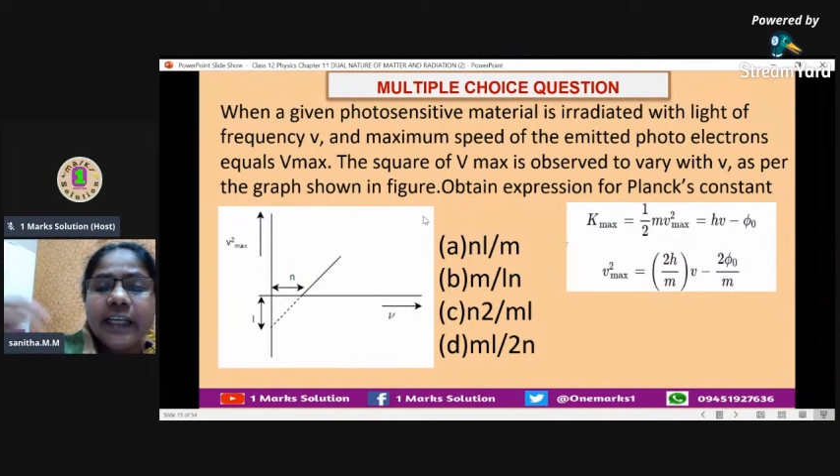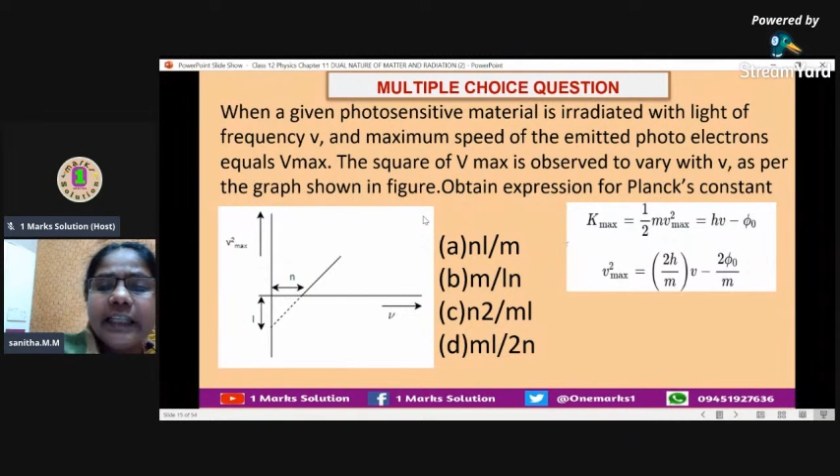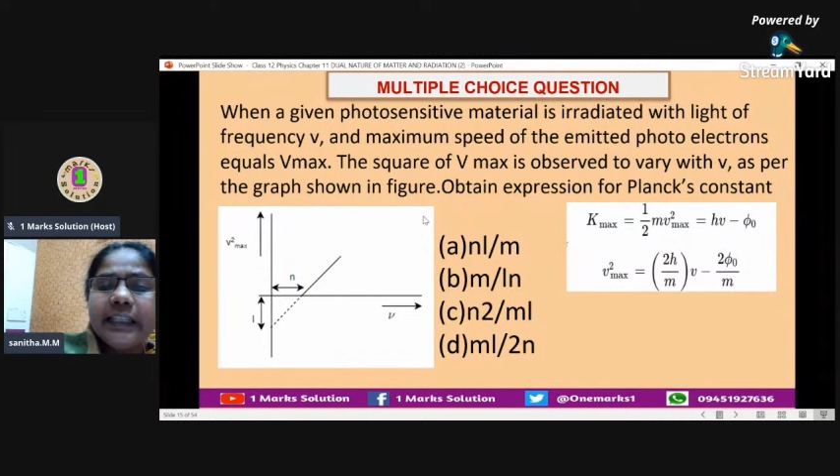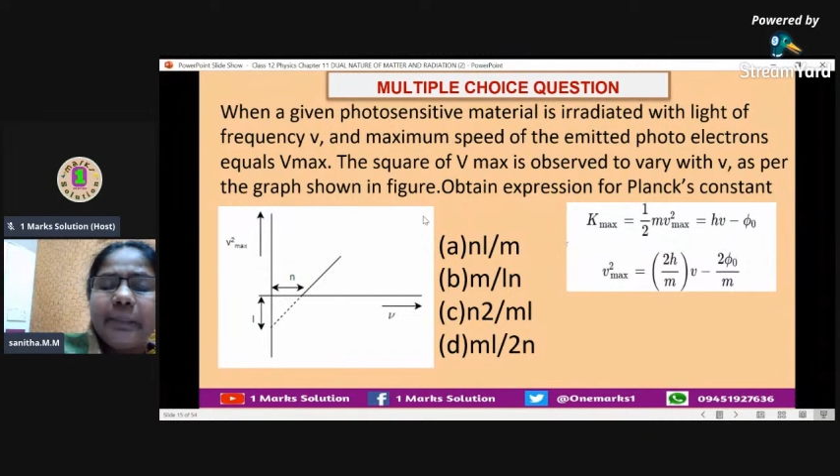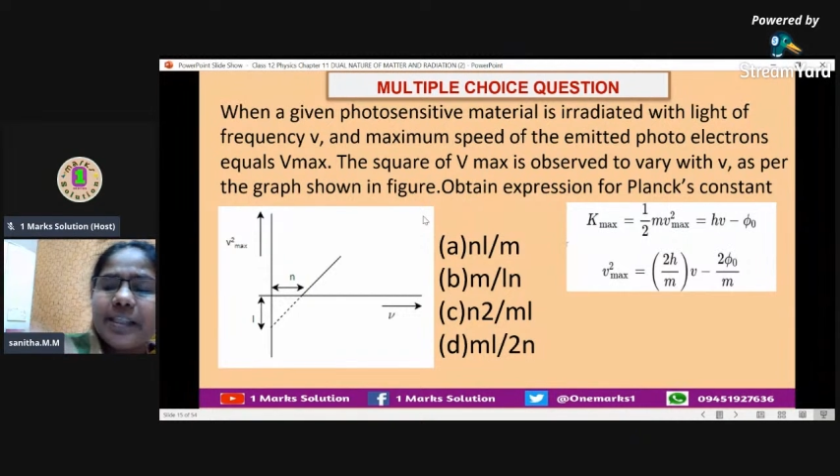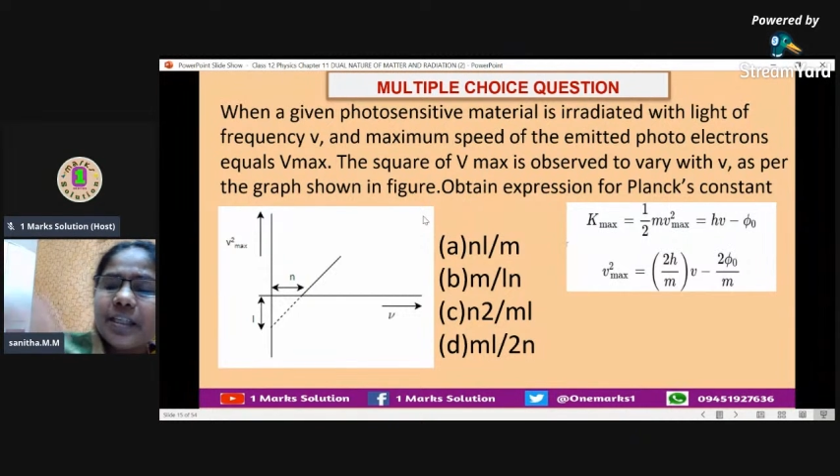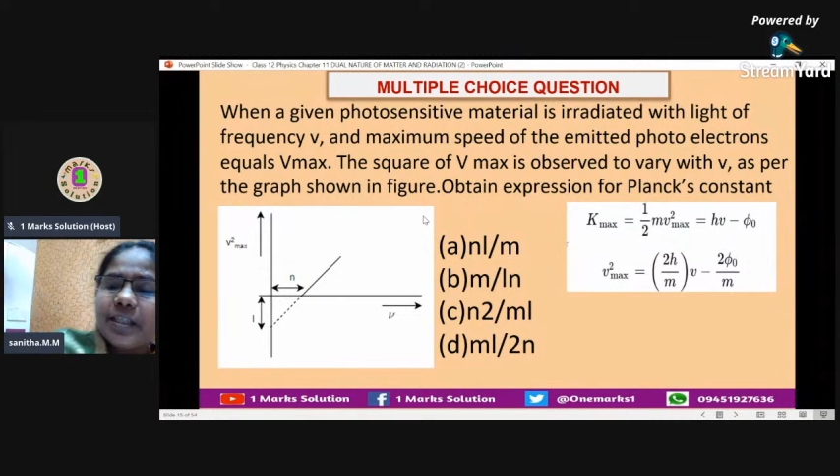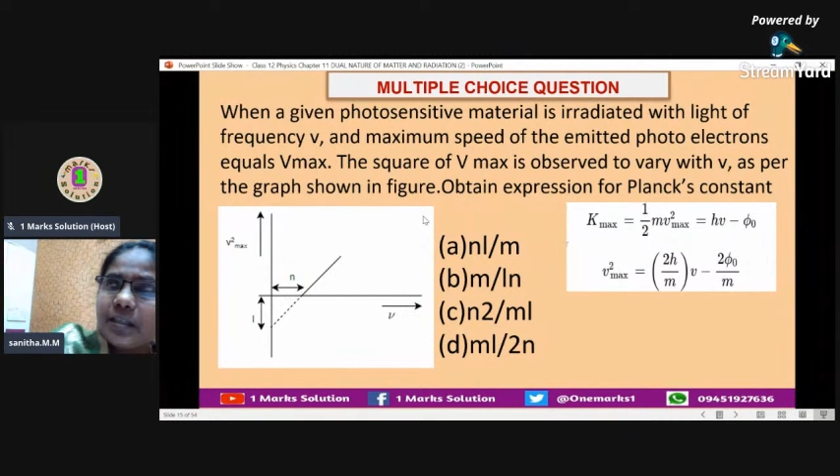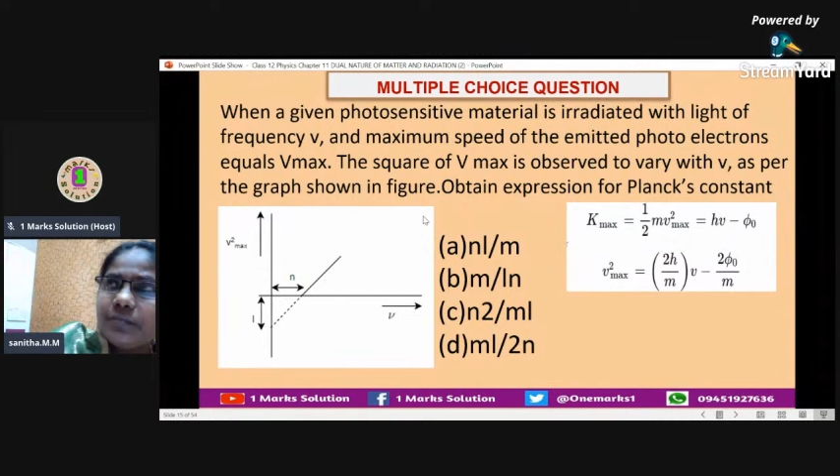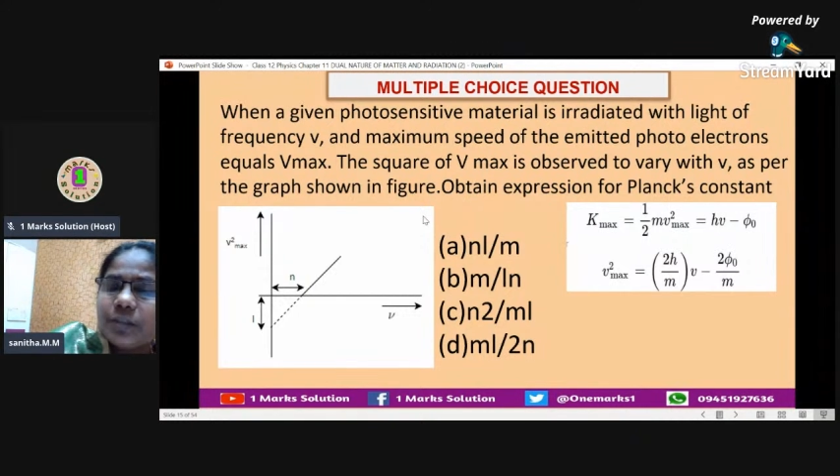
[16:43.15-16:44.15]
In the metal
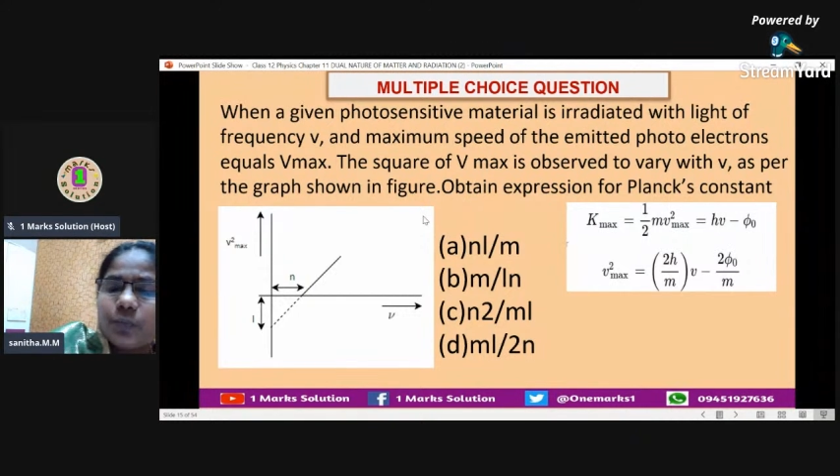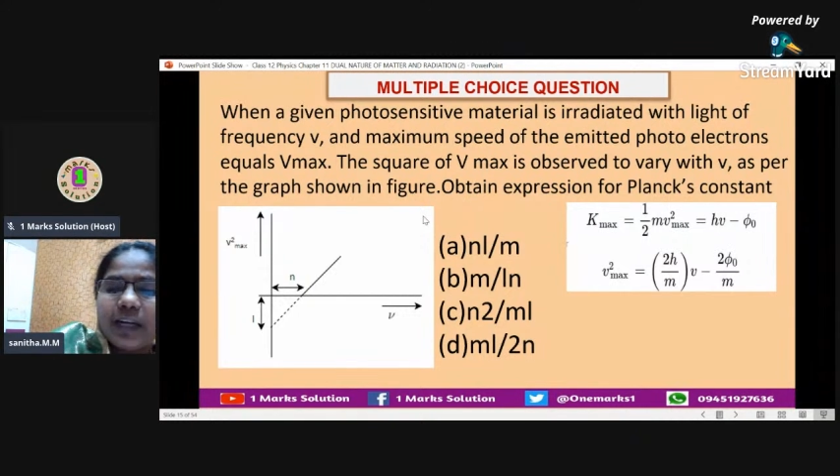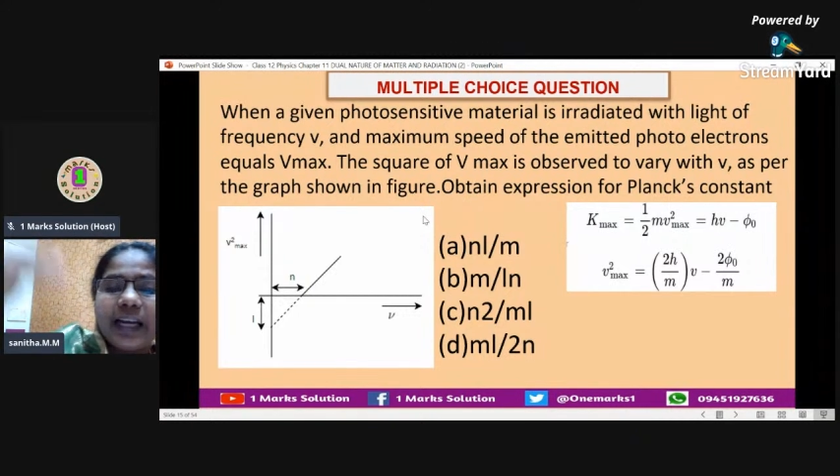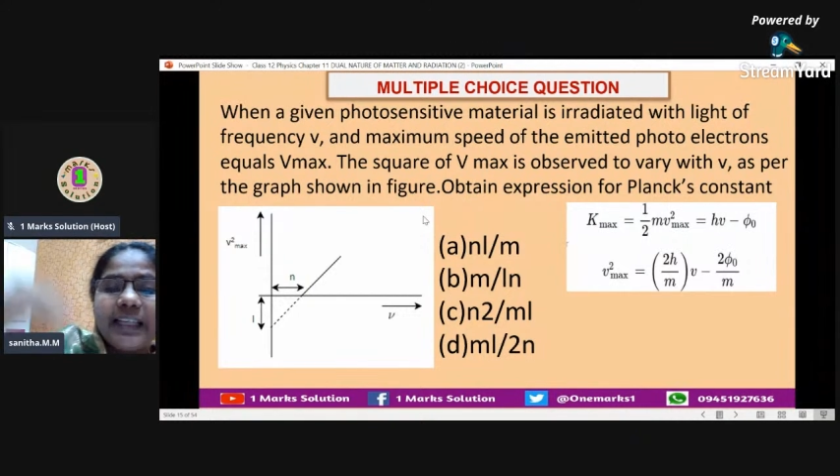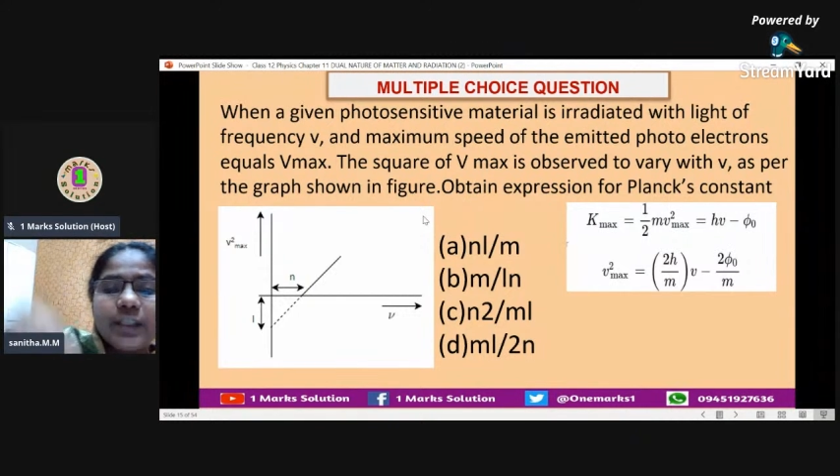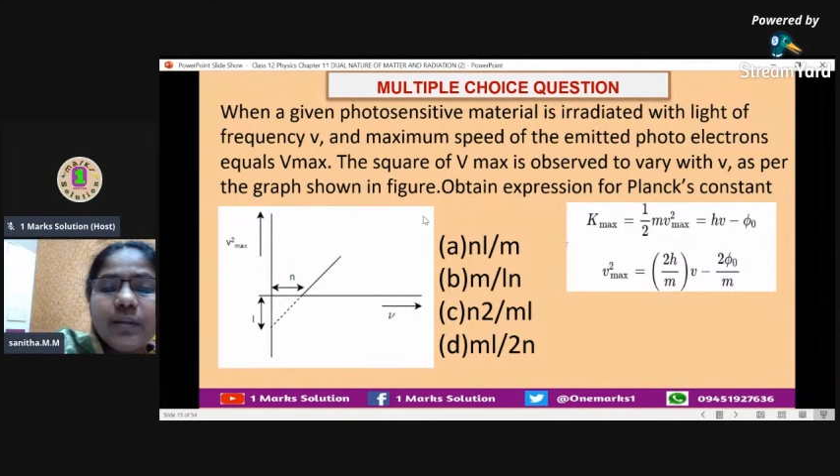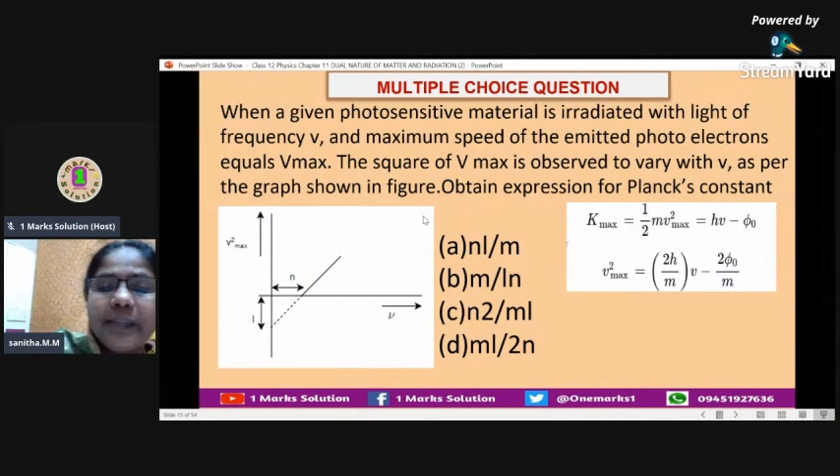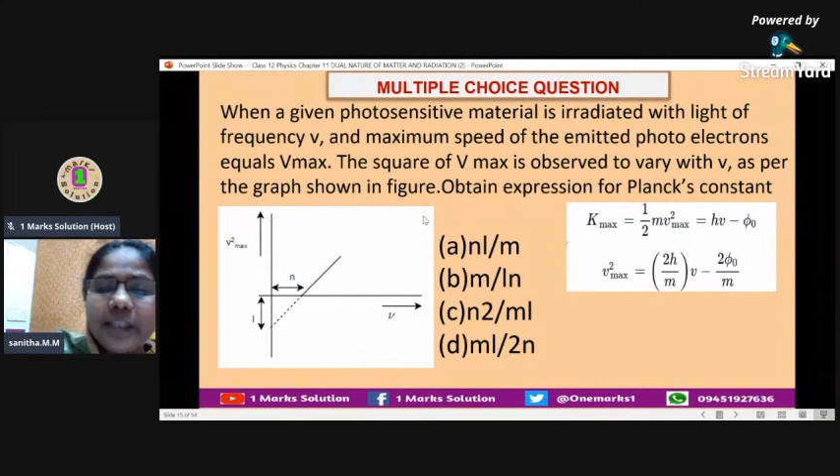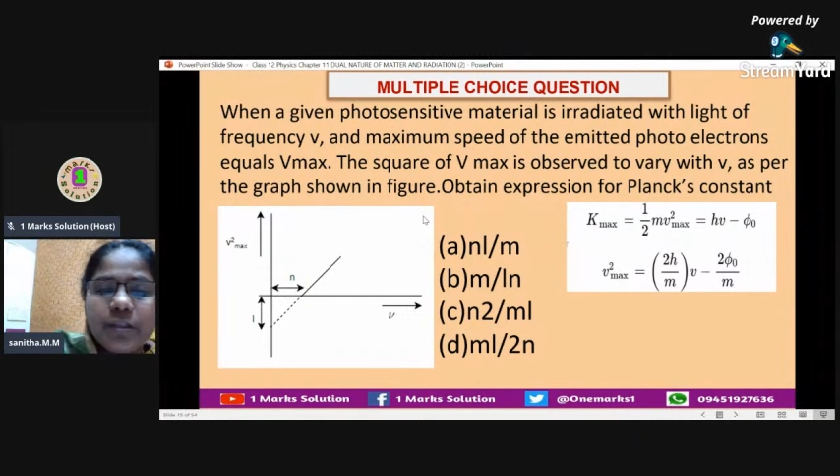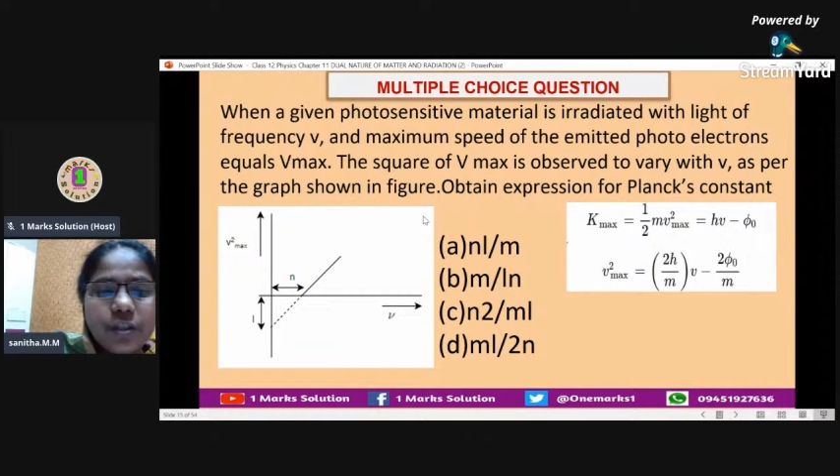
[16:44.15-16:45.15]
surface, one light will
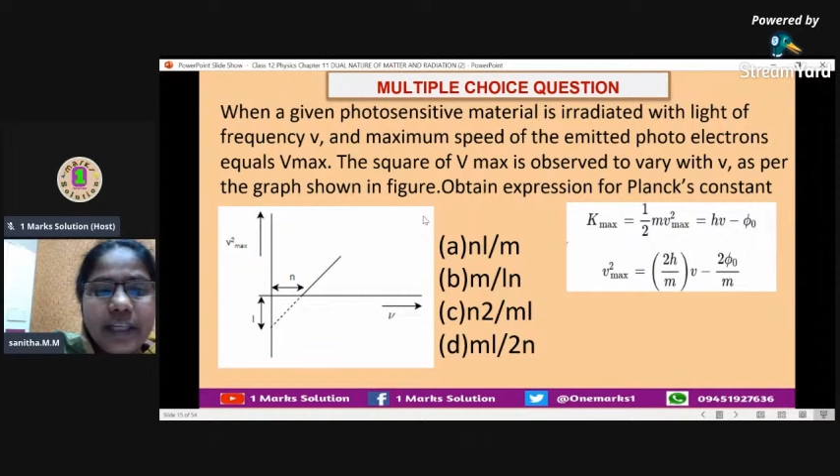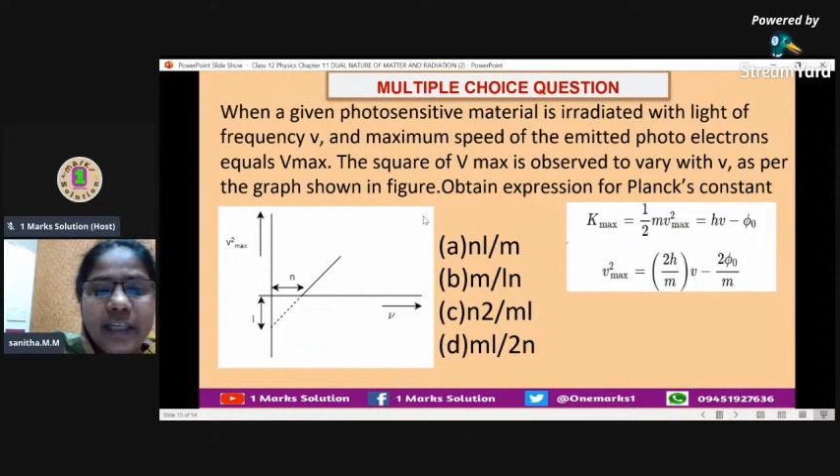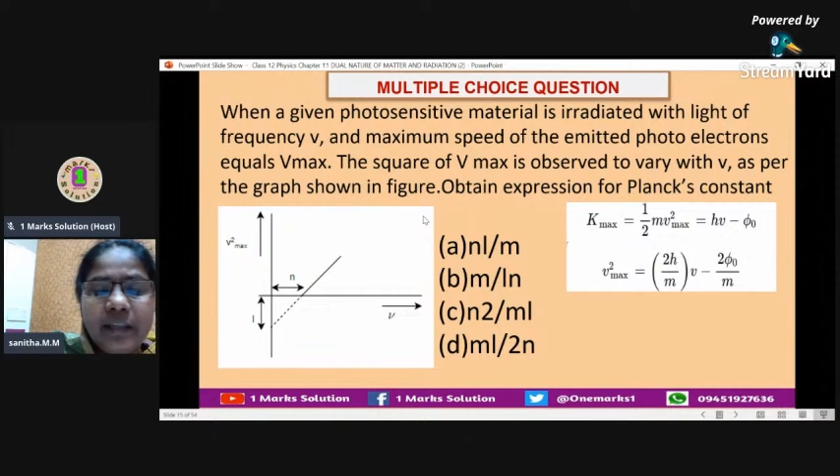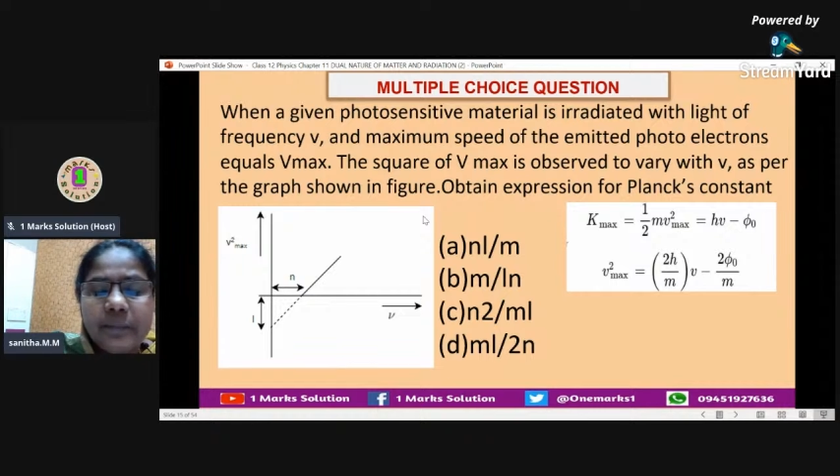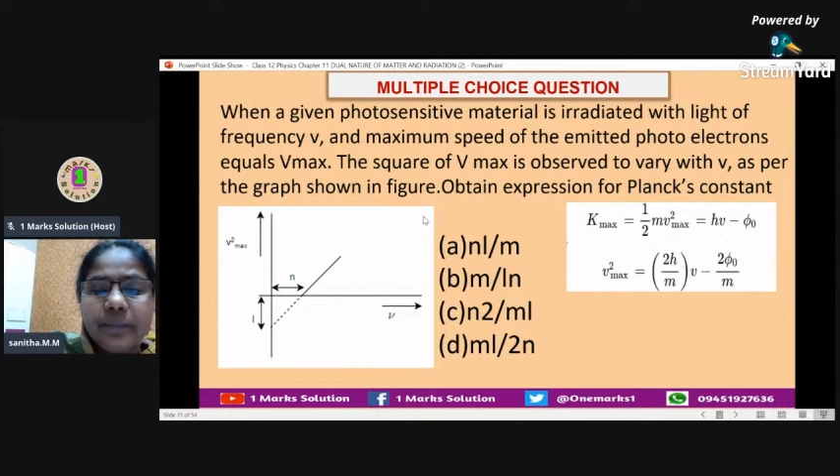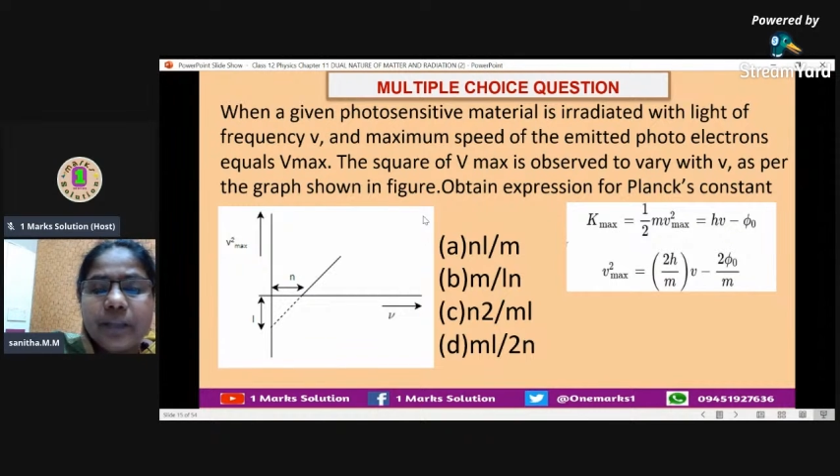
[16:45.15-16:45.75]
be incident.